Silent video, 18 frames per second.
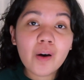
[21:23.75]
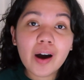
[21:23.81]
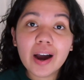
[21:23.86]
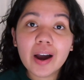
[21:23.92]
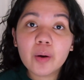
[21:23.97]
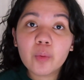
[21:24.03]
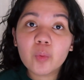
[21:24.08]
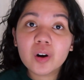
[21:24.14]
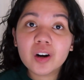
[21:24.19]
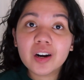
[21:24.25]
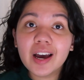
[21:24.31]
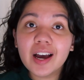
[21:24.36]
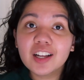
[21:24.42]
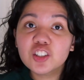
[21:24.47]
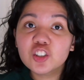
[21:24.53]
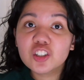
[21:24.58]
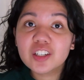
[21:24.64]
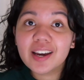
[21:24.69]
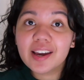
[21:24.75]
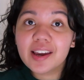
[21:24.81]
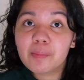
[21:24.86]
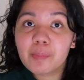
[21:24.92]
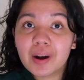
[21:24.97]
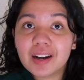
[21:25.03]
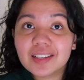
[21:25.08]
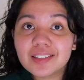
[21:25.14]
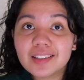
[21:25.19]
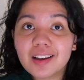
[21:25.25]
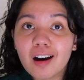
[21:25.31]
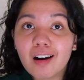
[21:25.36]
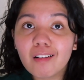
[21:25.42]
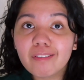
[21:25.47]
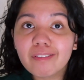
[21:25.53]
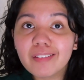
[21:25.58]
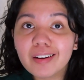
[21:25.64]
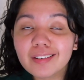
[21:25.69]
I want to educate
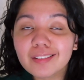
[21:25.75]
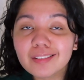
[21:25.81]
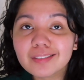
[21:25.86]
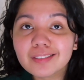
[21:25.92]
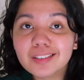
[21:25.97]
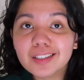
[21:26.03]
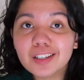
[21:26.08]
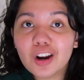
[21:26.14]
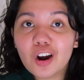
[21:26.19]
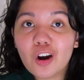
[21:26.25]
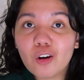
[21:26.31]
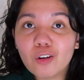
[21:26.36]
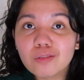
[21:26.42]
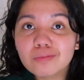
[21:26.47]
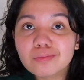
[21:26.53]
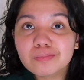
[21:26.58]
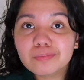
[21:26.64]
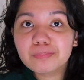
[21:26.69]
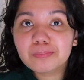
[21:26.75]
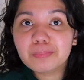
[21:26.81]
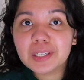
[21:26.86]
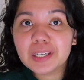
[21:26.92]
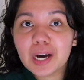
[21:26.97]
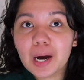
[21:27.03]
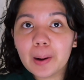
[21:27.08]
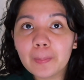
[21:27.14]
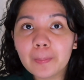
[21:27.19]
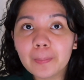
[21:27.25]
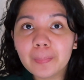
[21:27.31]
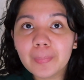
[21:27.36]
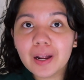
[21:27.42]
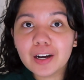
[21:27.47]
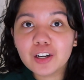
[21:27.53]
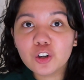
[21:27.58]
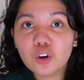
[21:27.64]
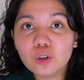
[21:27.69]
myself and, you know, become
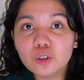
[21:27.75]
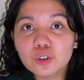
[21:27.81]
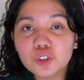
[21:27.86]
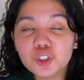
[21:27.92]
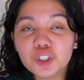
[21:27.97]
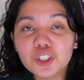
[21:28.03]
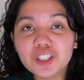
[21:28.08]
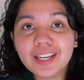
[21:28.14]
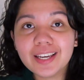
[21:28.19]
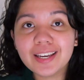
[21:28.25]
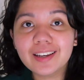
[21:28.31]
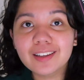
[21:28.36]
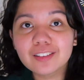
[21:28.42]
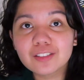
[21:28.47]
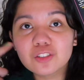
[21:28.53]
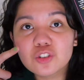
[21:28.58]
a cultured kid.